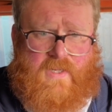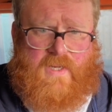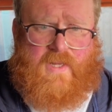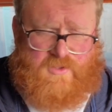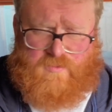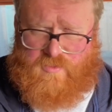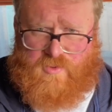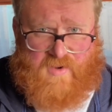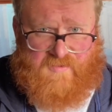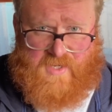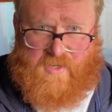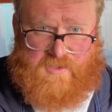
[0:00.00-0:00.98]
There's some
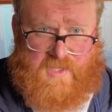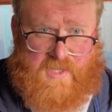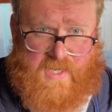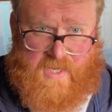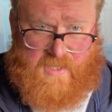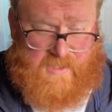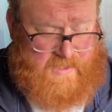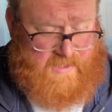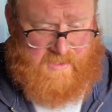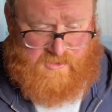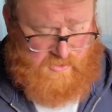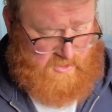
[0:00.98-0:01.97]
great videos in there.
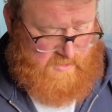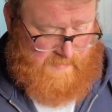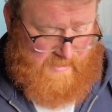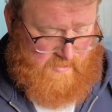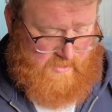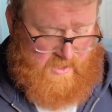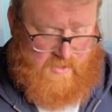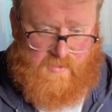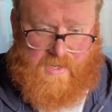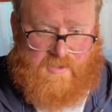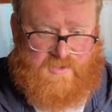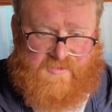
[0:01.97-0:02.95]
Talks about, you know,
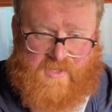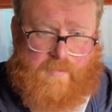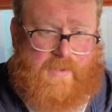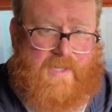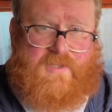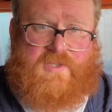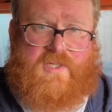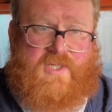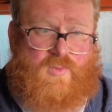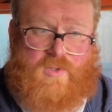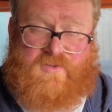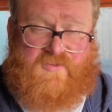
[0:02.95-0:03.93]
how to fill your
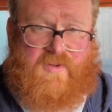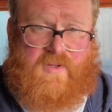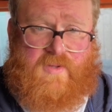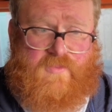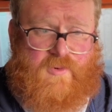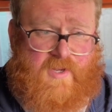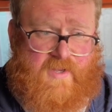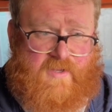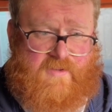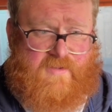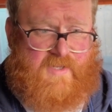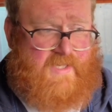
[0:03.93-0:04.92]
planters, what to fill them
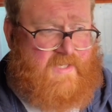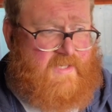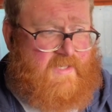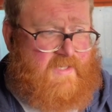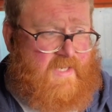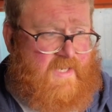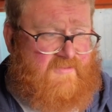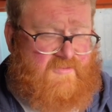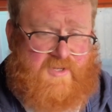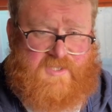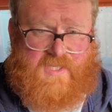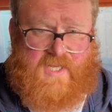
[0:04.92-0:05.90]
with,
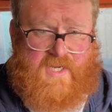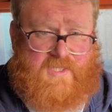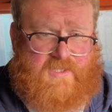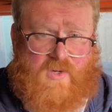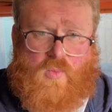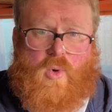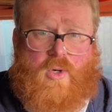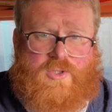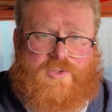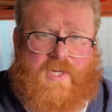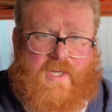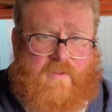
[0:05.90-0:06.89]
fertilizing,
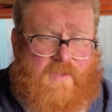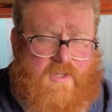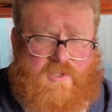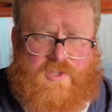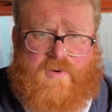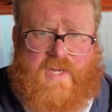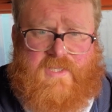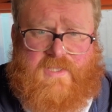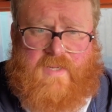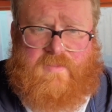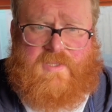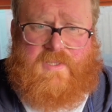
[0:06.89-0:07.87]
watering, loads of great
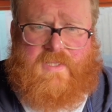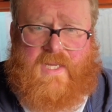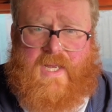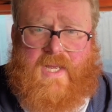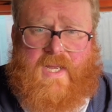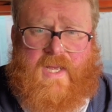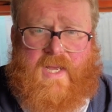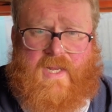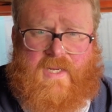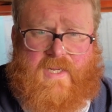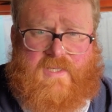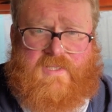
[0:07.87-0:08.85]
tips.
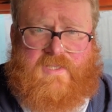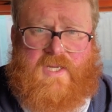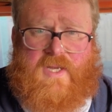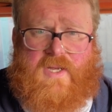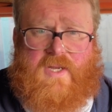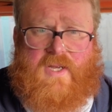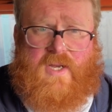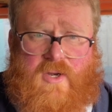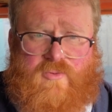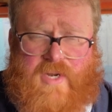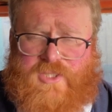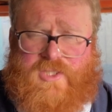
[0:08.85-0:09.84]
And that's a
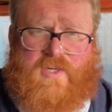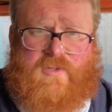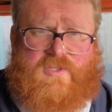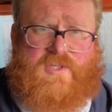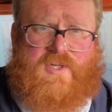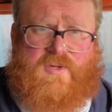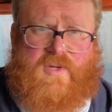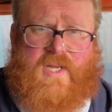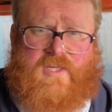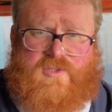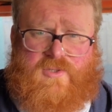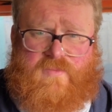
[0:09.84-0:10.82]
great channel to
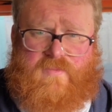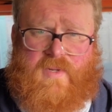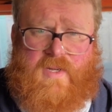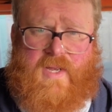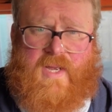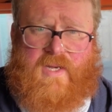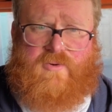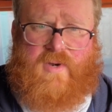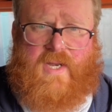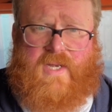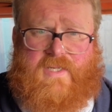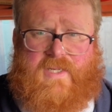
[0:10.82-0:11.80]
get some
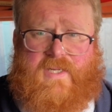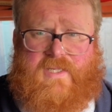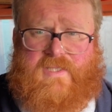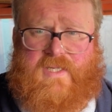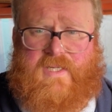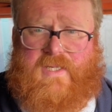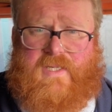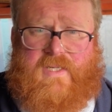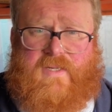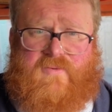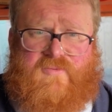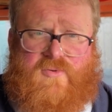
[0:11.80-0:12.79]
great ideas
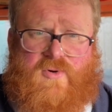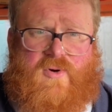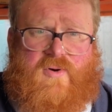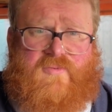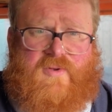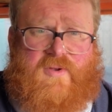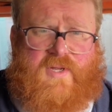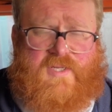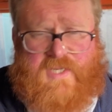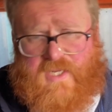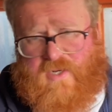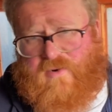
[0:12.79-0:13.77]
for
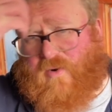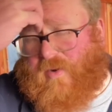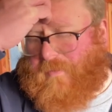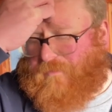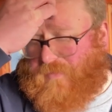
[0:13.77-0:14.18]
container growing.